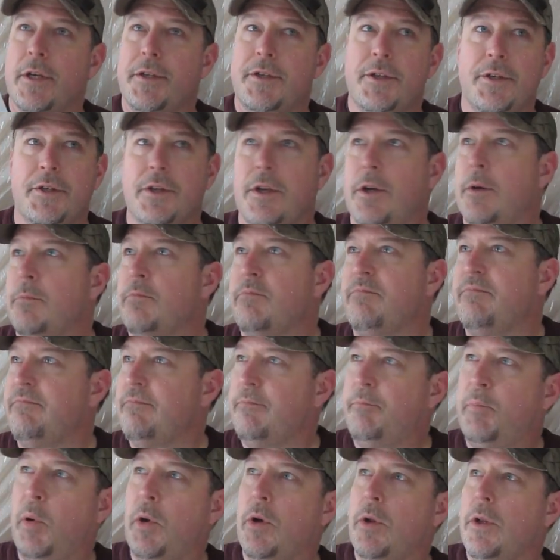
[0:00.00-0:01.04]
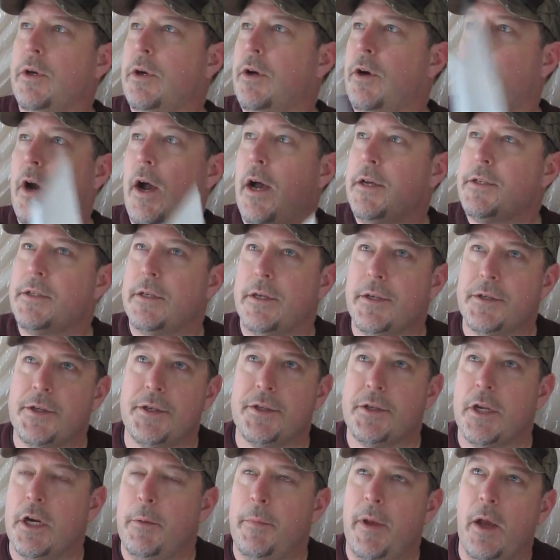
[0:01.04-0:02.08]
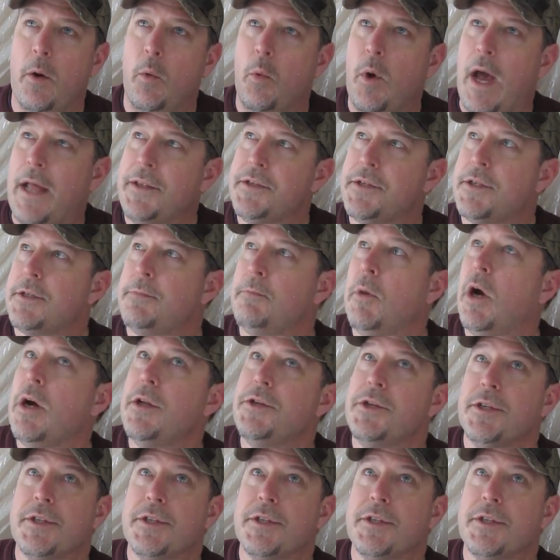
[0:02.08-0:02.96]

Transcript: It's just going to pull across and it's just going to be a wet smudge.